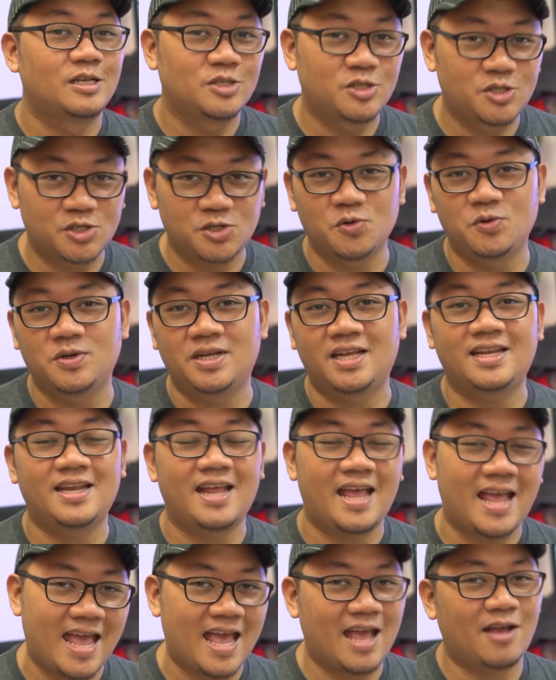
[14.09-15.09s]
tune
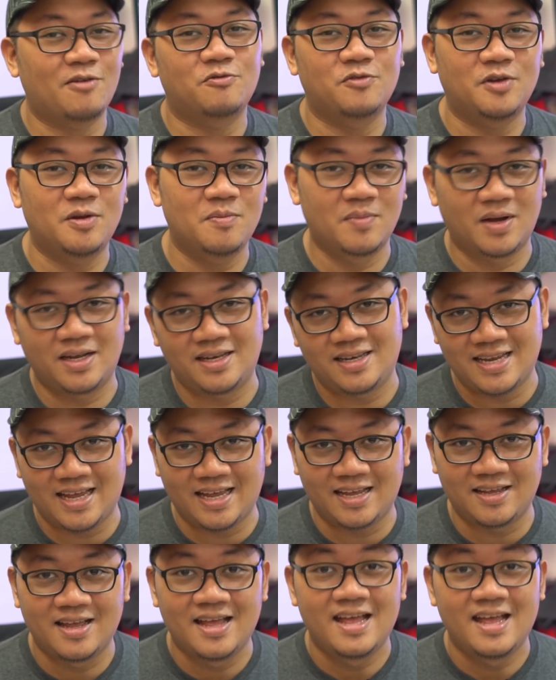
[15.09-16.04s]
in every Monday.